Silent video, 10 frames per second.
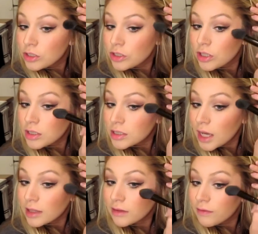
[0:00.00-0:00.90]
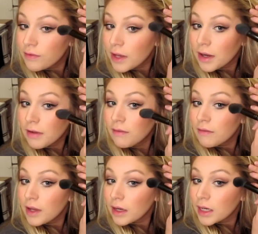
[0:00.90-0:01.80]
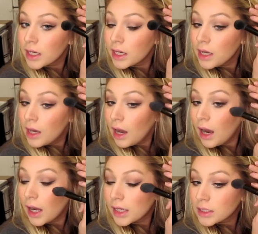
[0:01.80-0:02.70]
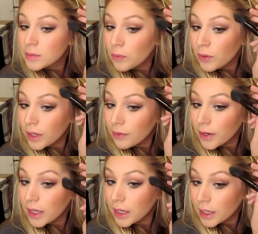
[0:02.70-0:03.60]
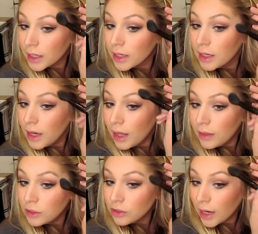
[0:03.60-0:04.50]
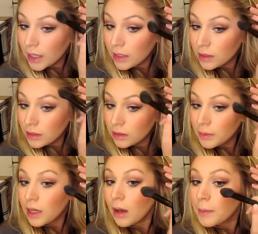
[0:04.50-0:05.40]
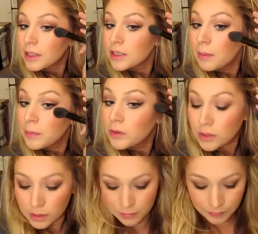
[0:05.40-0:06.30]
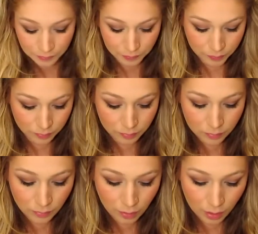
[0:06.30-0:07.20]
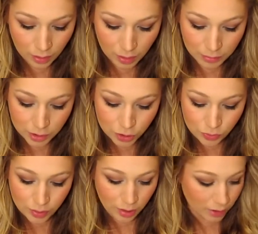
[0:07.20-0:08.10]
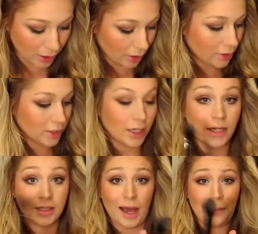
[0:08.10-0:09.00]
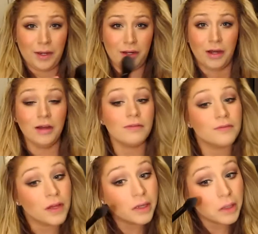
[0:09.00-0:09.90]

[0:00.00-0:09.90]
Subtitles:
just at the very, very highest point right here, and then dragging a little bit on my temples. And I'm going to do that on the other side, tapping off.